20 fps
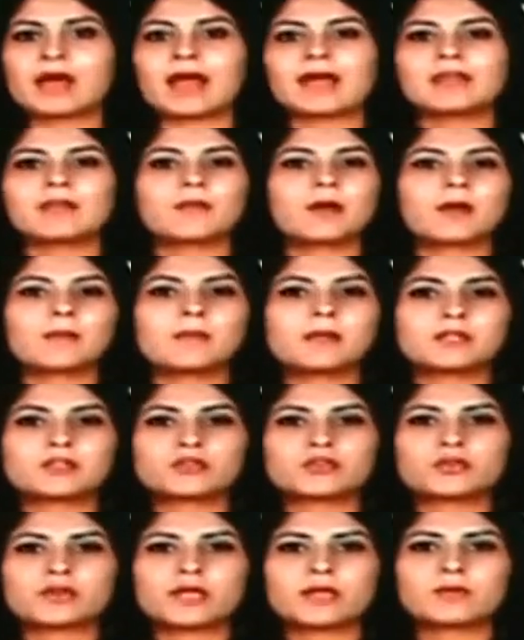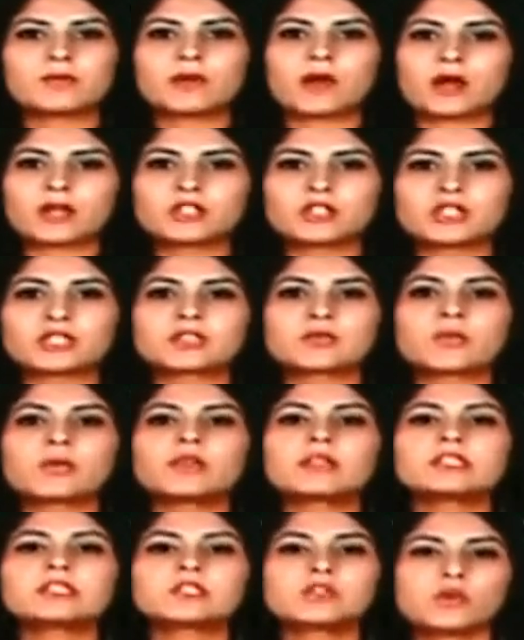The Hyderabad Metro Rail project,
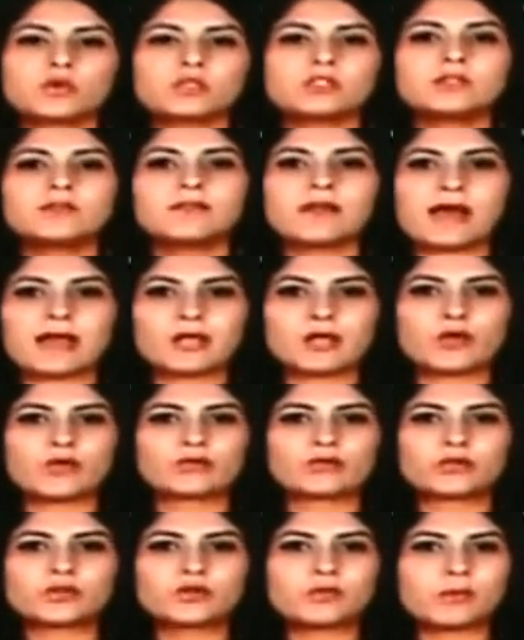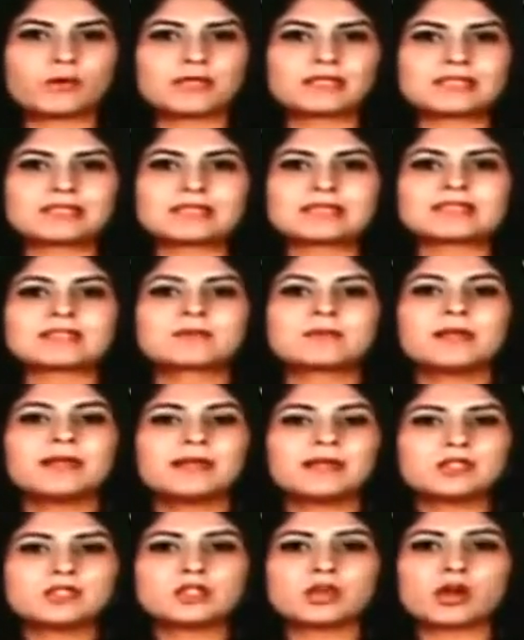with a total value of $2.6
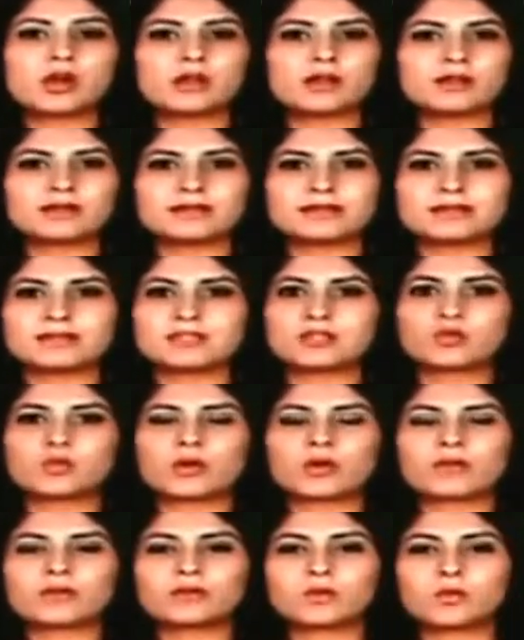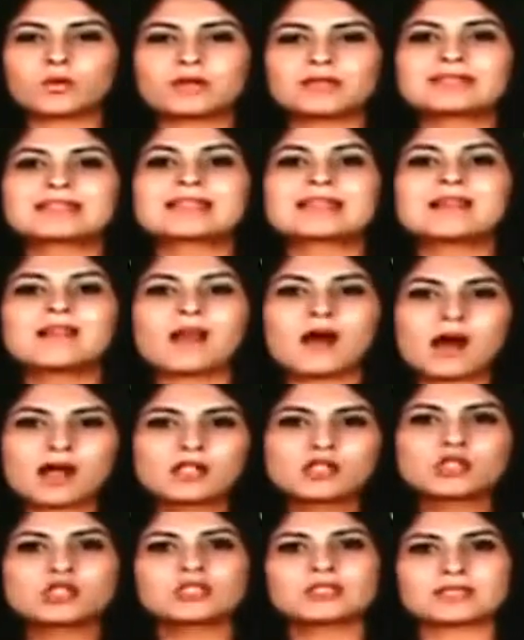billion, is one of the world's
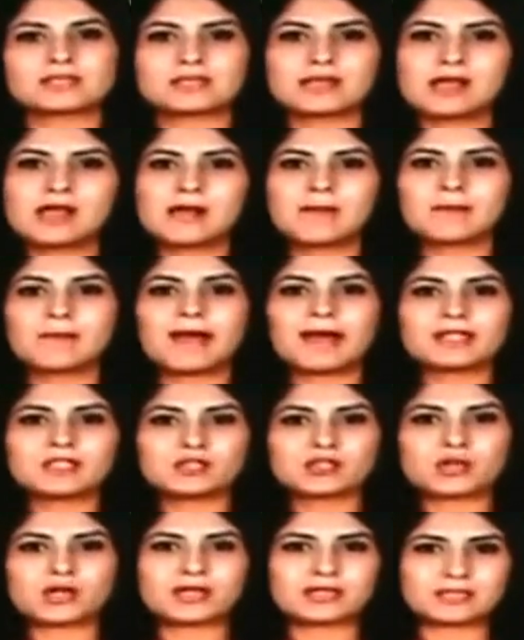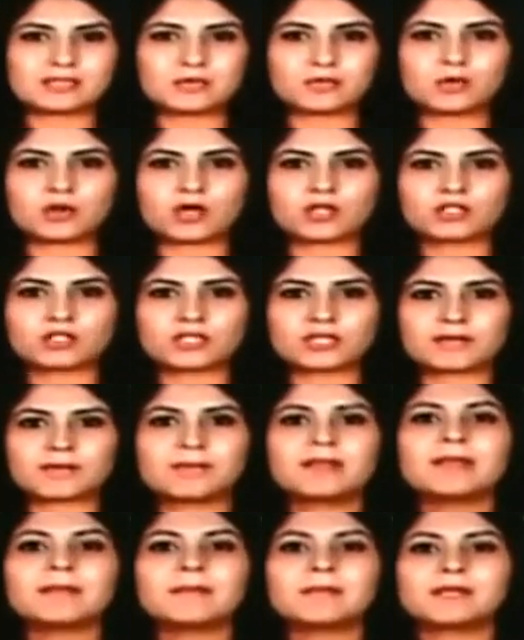largest mass transit
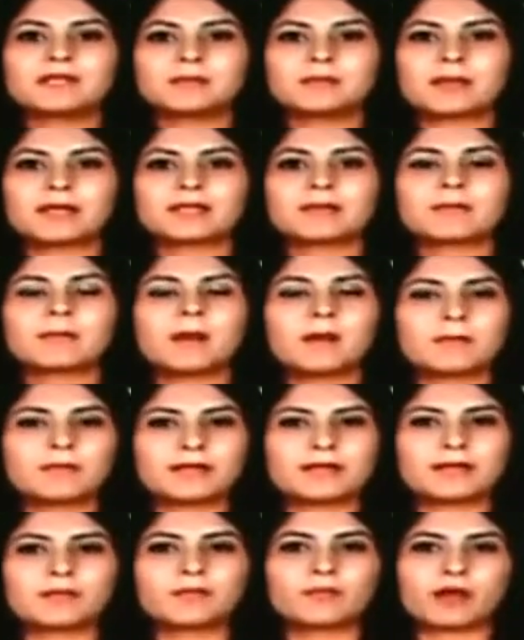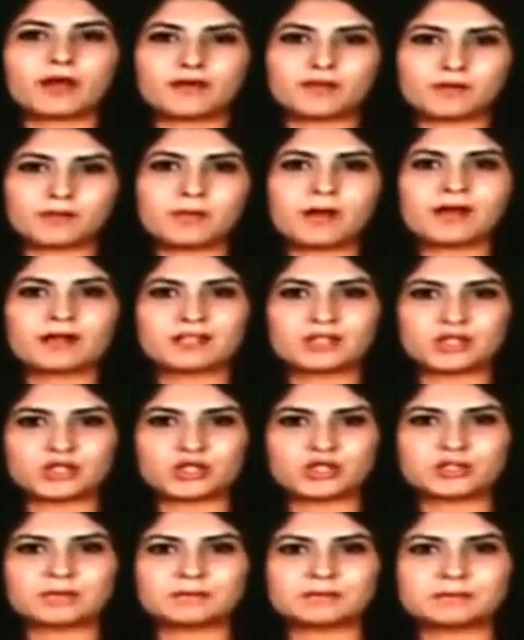projects being built by the public-private
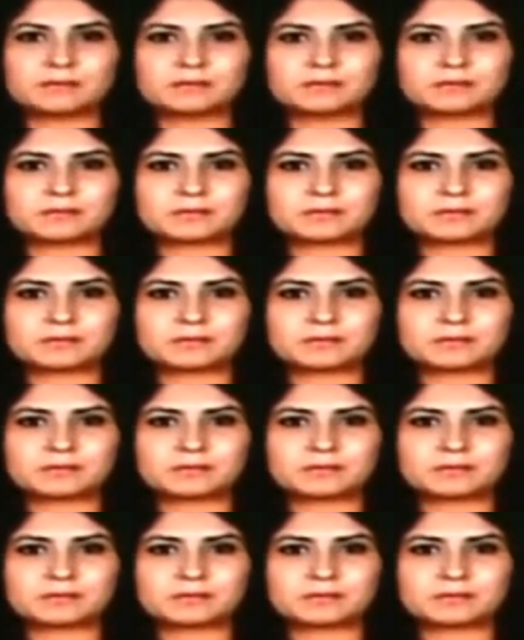partnership.